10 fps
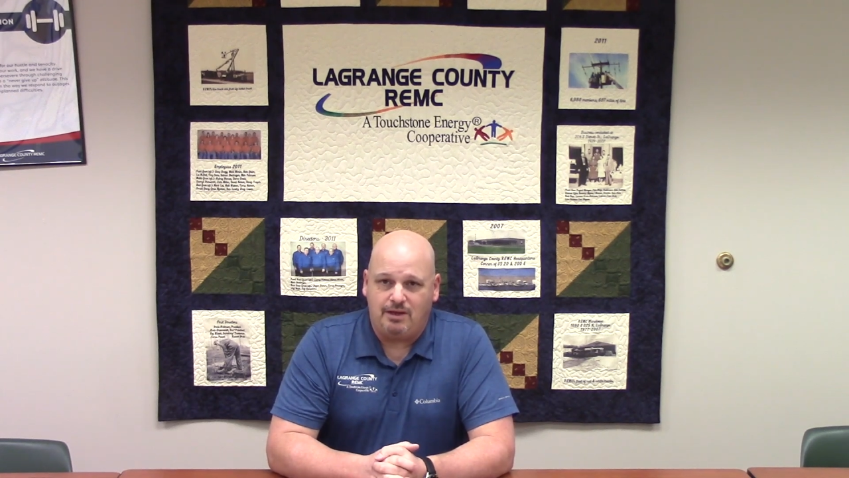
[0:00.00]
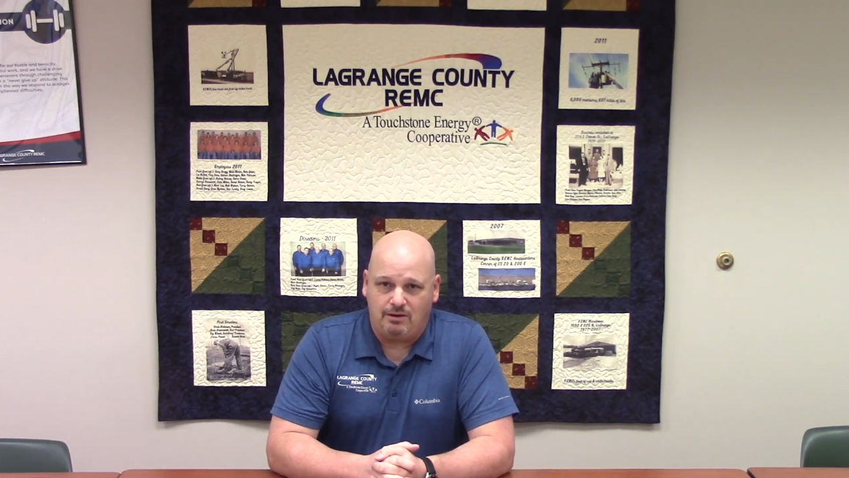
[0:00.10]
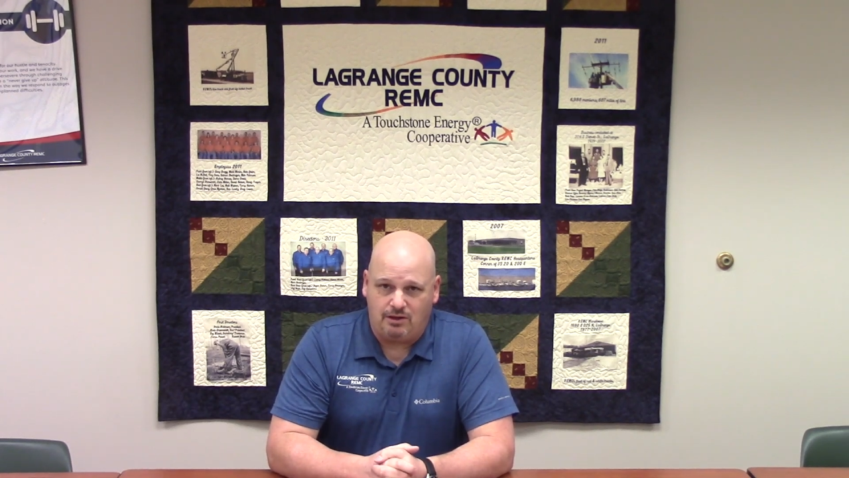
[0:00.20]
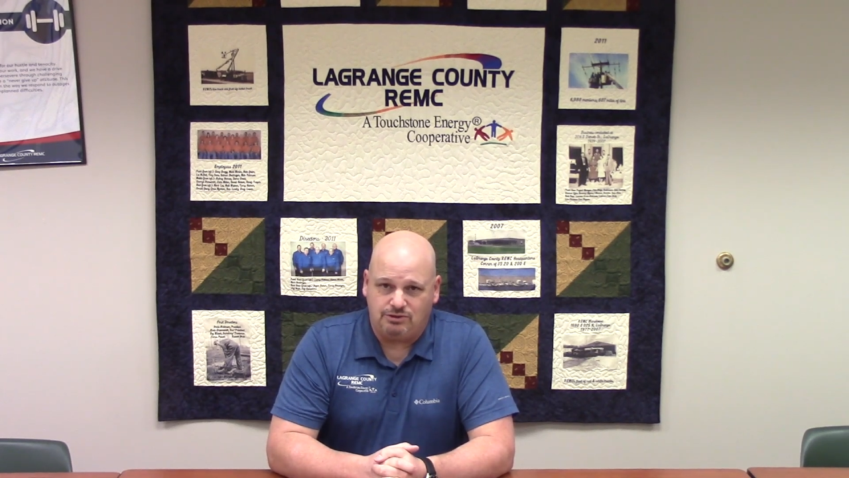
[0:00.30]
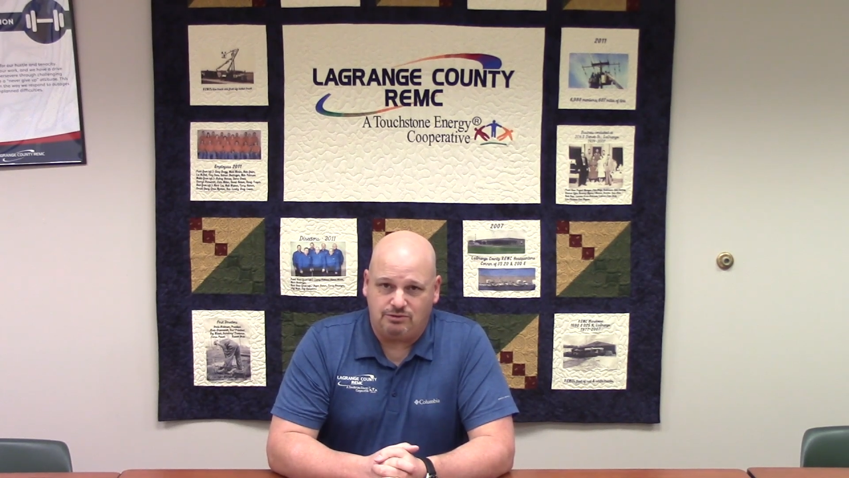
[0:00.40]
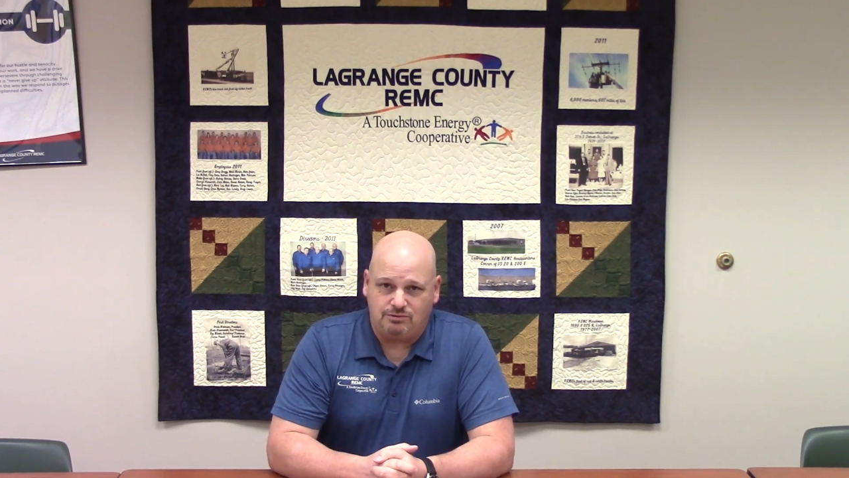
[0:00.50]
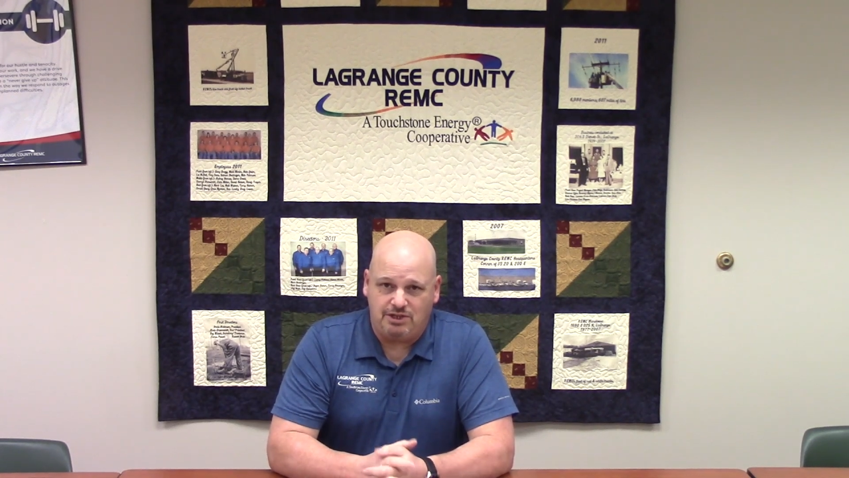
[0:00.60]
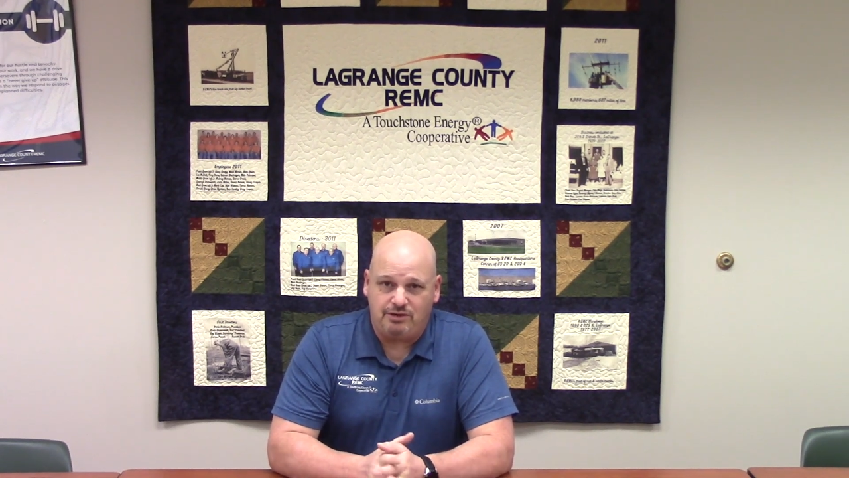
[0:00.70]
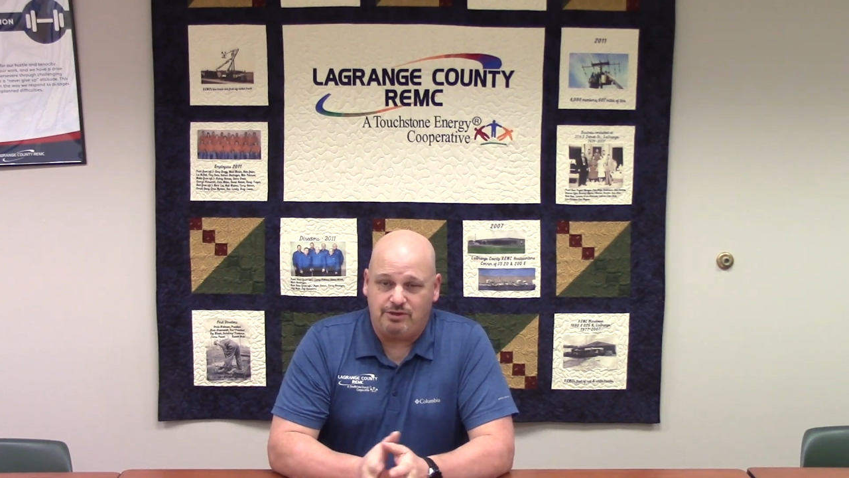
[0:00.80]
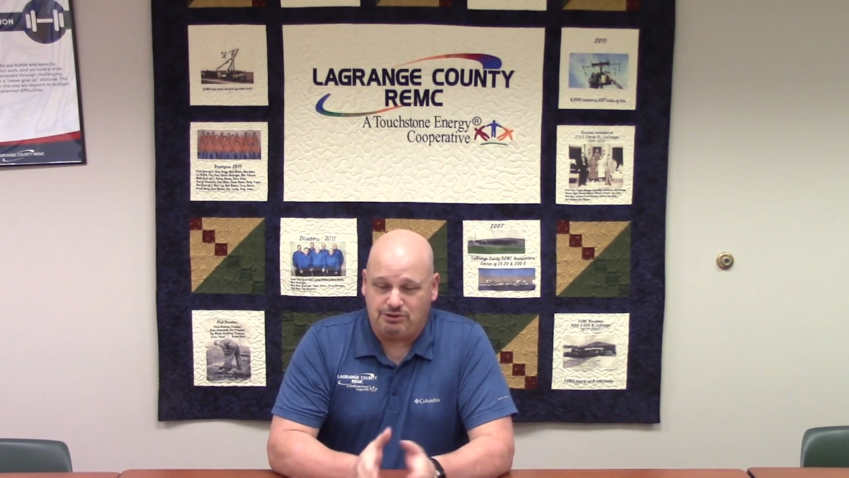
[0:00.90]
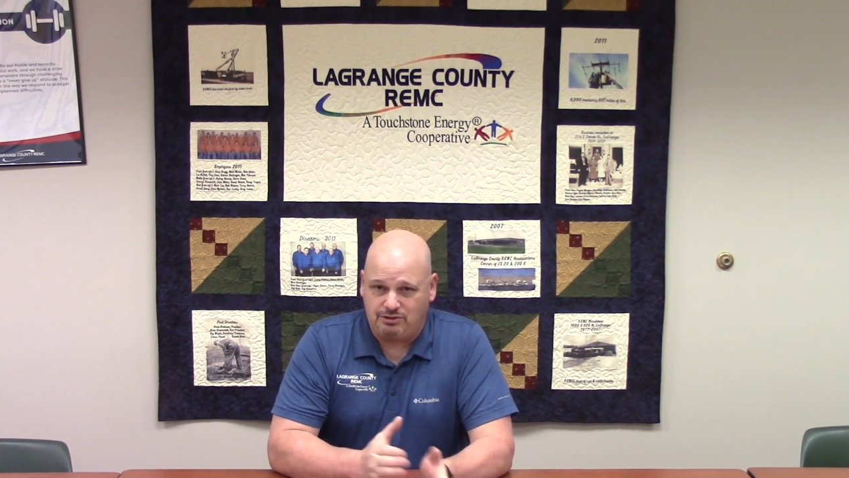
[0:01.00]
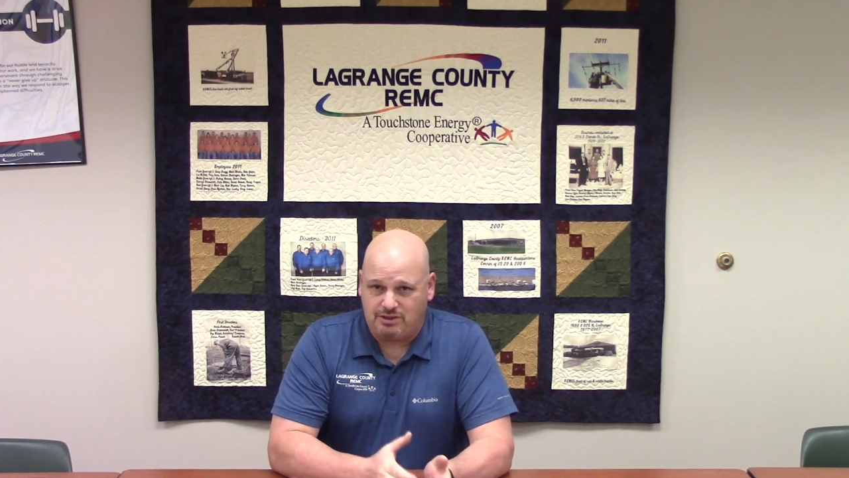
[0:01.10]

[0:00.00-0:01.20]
can also decrease your